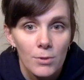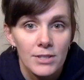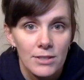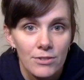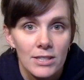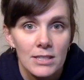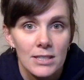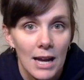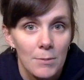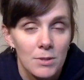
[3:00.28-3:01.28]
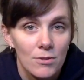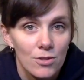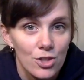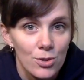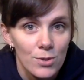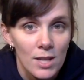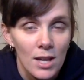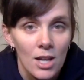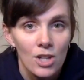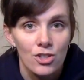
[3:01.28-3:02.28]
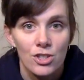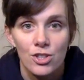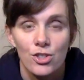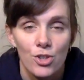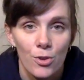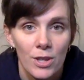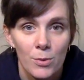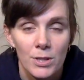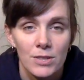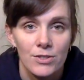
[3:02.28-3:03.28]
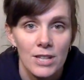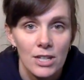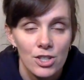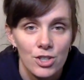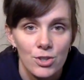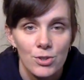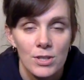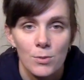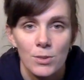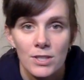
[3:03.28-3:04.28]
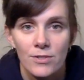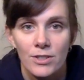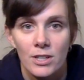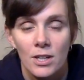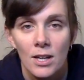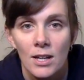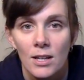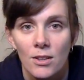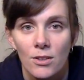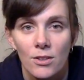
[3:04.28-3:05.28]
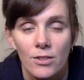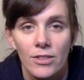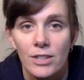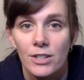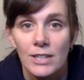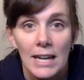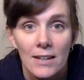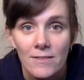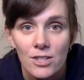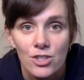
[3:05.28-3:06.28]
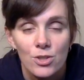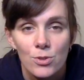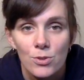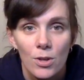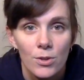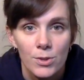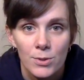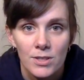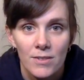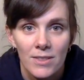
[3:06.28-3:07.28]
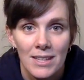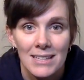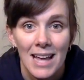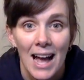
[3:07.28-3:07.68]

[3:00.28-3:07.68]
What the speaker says: different types of shoes, just to show that it works for tennis shoes, it works for thinner canvas shoes, all sorts of things.